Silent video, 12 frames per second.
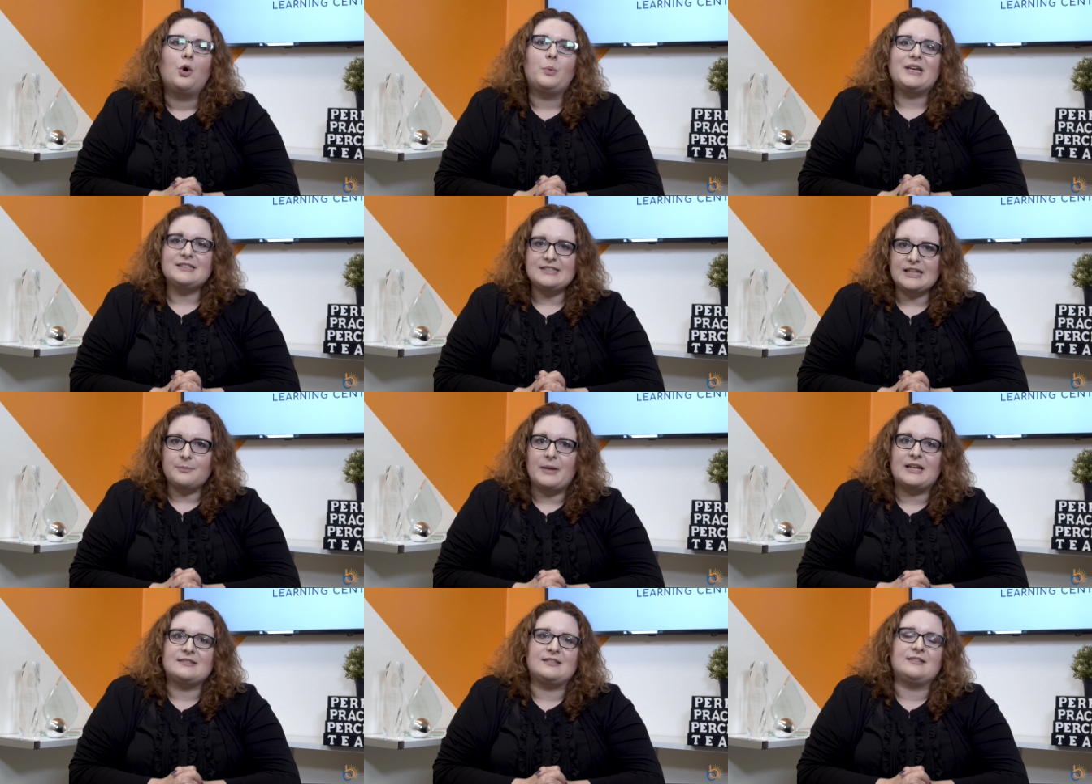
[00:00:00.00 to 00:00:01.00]
we can take
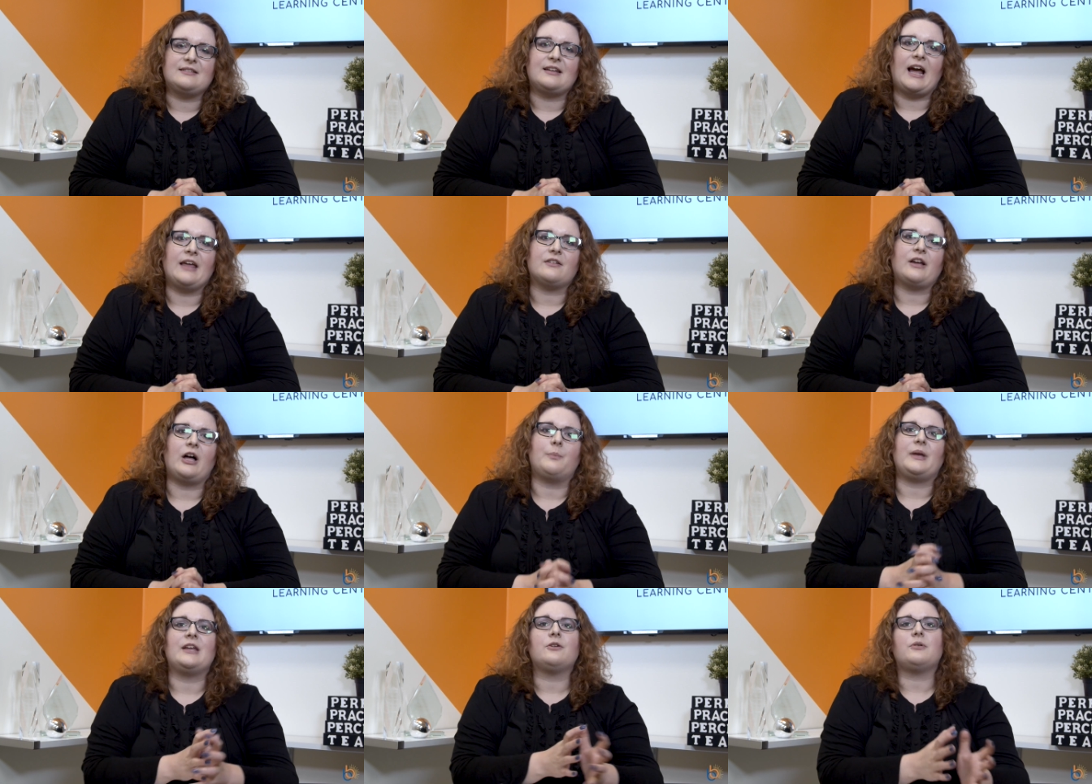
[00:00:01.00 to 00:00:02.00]
medicines that either
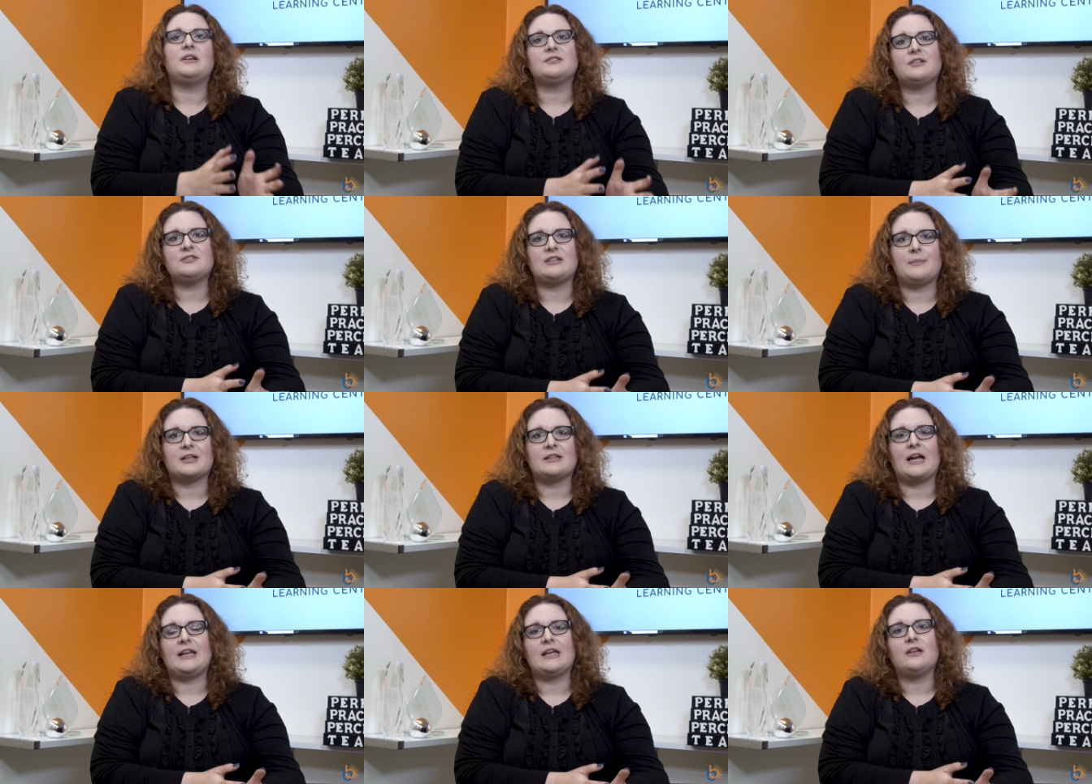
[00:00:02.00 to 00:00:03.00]
help increase our stomach
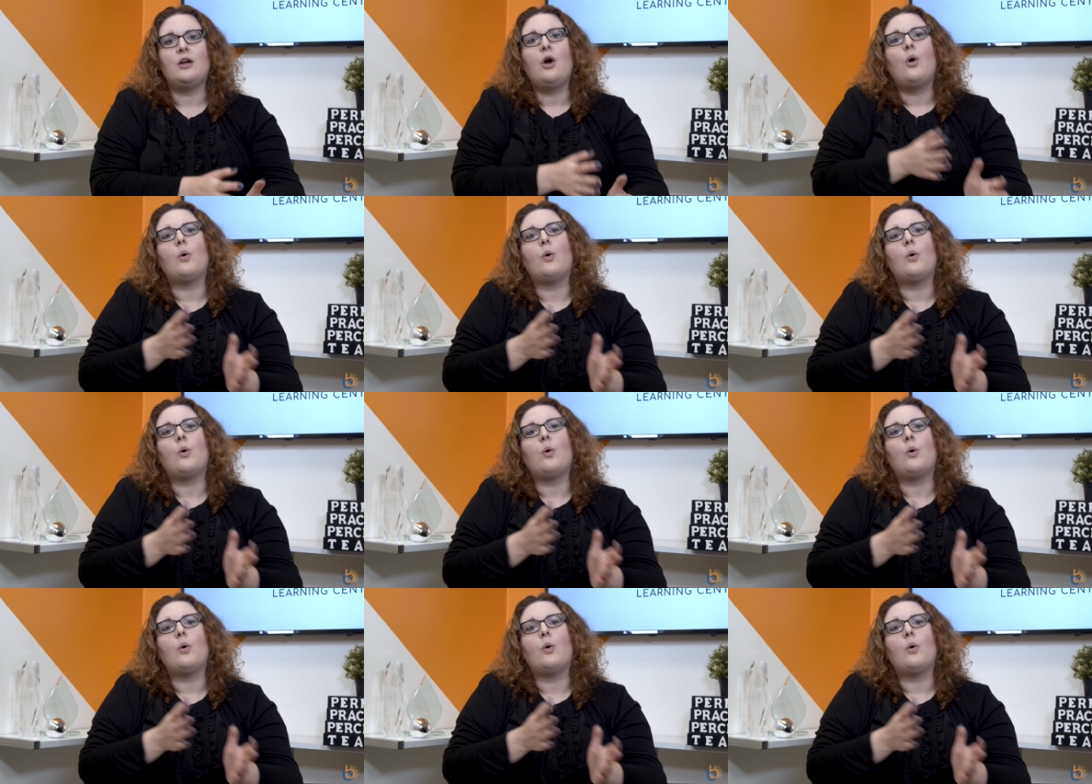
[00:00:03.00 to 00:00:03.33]
lining